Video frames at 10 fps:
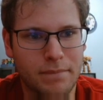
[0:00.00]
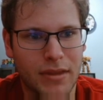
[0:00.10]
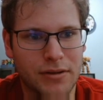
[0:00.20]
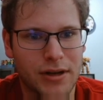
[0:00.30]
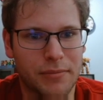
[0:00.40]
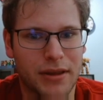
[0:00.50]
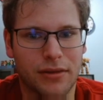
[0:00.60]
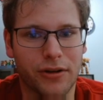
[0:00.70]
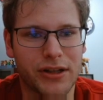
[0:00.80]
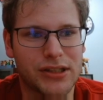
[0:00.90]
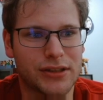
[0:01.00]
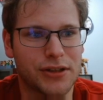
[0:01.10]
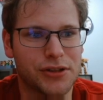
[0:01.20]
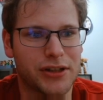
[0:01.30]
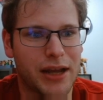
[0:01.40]
So that'll be
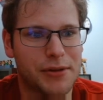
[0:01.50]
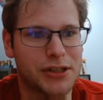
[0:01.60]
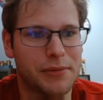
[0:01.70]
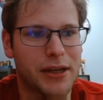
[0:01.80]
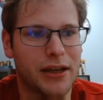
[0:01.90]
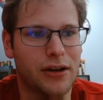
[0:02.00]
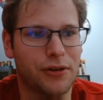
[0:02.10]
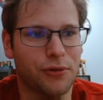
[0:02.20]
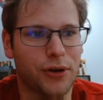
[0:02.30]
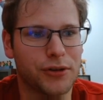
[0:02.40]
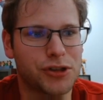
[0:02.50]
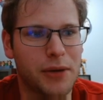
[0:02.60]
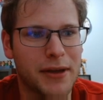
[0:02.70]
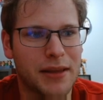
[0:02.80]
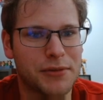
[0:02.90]
3,600 damage coming in on Royal,
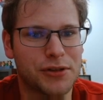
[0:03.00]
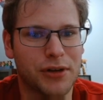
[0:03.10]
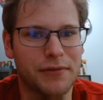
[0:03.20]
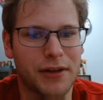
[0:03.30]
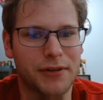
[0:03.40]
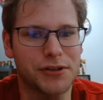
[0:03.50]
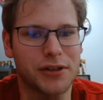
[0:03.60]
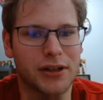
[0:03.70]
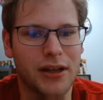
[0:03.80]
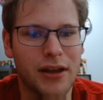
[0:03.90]
dropping them to 2,500.